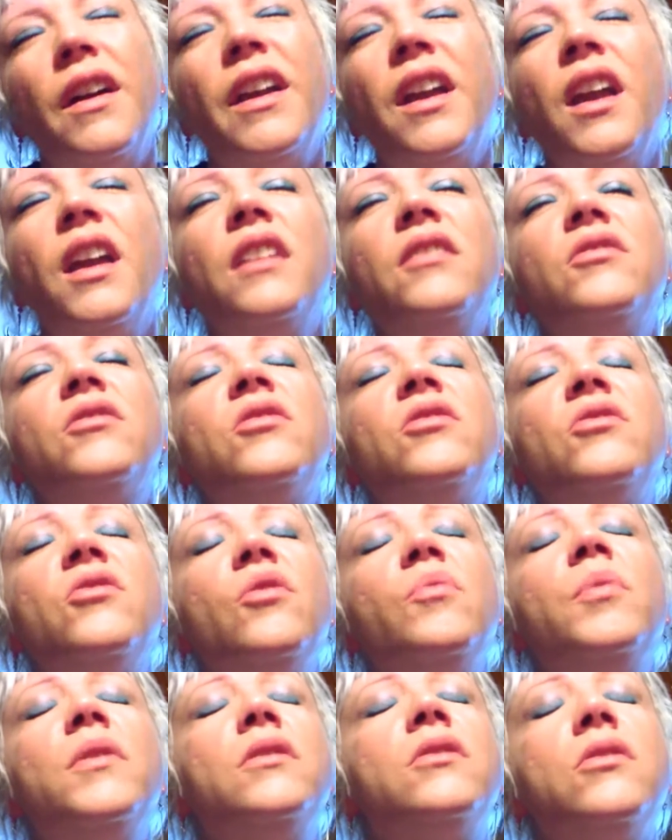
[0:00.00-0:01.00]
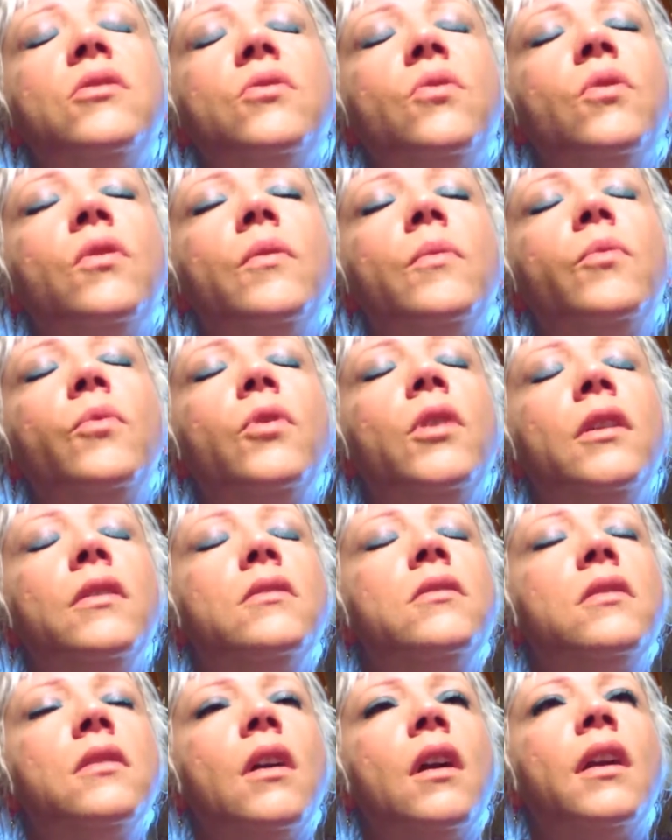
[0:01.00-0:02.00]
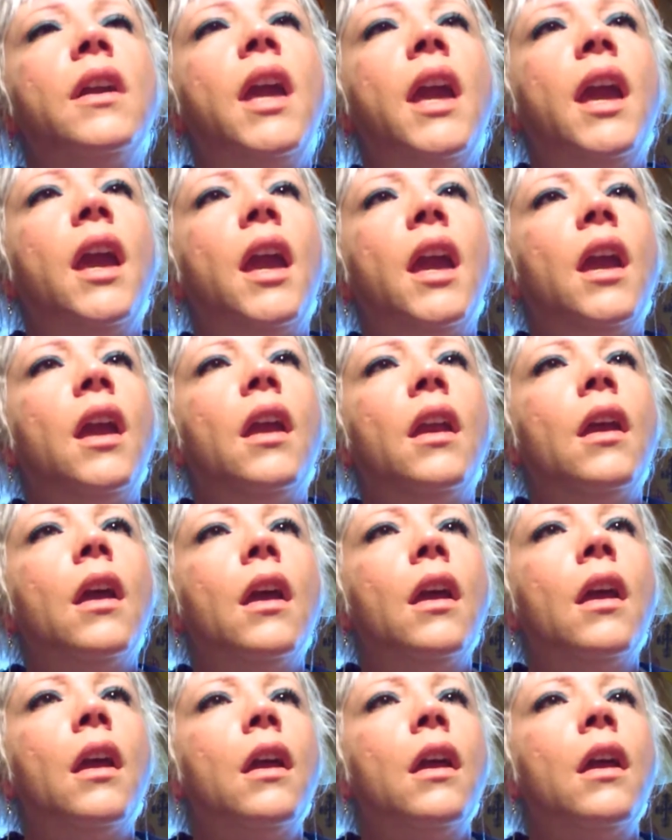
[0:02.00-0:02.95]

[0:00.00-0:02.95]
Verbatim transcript: hate stupid Stormwind Stockade.